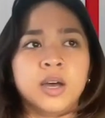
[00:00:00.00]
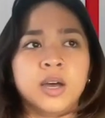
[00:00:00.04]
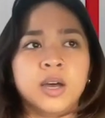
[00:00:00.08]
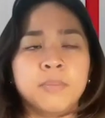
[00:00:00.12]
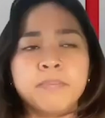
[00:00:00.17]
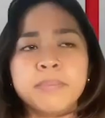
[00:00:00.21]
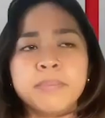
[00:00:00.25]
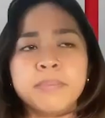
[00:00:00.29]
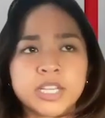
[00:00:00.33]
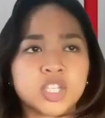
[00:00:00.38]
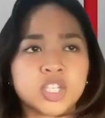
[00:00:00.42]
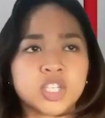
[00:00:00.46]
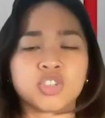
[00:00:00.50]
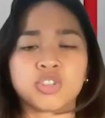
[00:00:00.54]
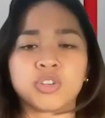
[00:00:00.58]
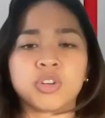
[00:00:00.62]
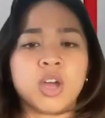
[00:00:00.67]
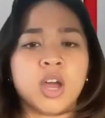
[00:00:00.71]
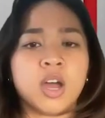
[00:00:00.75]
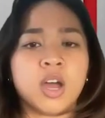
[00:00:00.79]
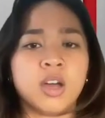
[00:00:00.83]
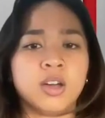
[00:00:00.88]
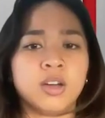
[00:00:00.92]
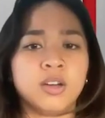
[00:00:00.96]
a
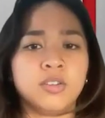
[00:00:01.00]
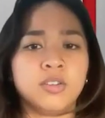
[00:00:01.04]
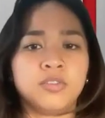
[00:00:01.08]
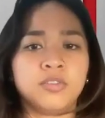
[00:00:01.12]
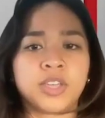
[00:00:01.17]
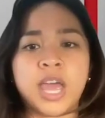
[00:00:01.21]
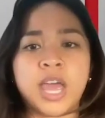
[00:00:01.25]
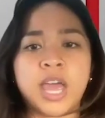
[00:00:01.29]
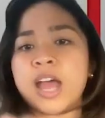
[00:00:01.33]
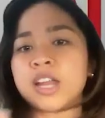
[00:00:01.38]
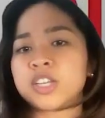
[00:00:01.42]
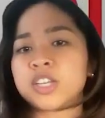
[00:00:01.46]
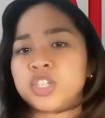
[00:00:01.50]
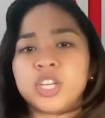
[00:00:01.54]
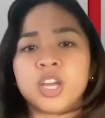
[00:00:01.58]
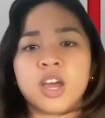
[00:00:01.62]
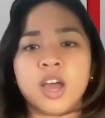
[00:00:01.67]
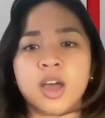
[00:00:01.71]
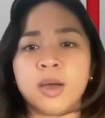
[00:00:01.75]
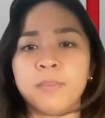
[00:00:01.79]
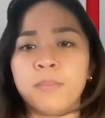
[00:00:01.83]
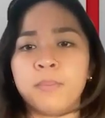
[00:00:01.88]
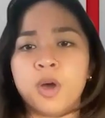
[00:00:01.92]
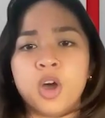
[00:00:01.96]
mixture of
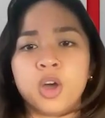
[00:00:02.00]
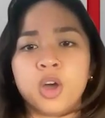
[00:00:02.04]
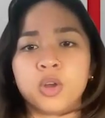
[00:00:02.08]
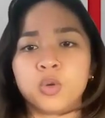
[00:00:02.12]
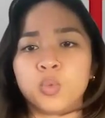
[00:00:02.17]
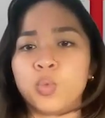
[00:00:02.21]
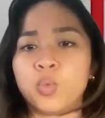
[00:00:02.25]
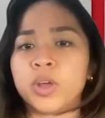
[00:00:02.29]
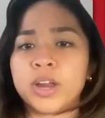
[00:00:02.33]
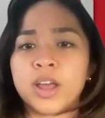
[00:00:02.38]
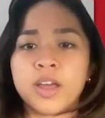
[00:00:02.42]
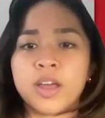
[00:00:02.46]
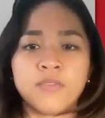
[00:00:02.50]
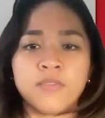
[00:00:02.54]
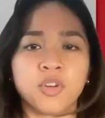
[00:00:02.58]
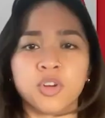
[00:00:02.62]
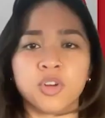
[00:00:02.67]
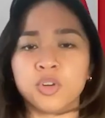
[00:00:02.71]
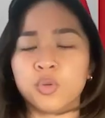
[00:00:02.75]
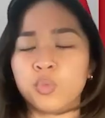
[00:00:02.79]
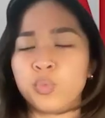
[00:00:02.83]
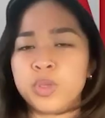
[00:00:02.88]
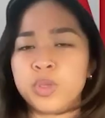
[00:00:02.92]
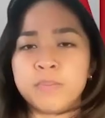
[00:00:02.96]
catching up on
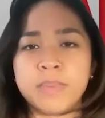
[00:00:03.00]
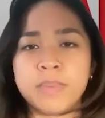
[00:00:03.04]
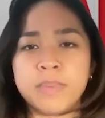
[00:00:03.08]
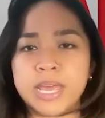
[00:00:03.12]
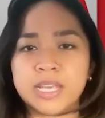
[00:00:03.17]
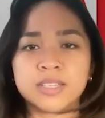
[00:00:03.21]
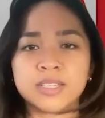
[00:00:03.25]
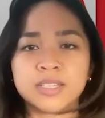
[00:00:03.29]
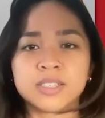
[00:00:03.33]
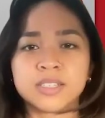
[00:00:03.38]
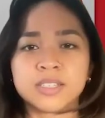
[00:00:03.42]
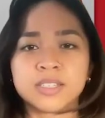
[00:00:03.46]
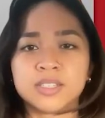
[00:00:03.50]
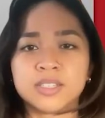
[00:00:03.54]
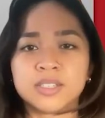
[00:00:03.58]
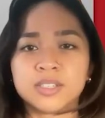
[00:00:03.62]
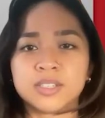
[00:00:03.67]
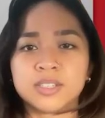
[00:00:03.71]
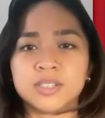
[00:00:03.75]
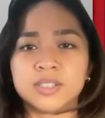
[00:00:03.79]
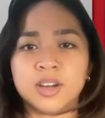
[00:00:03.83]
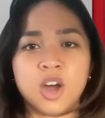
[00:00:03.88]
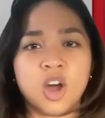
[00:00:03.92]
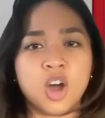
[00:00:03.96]
whatever we
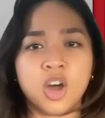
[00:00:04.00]
missed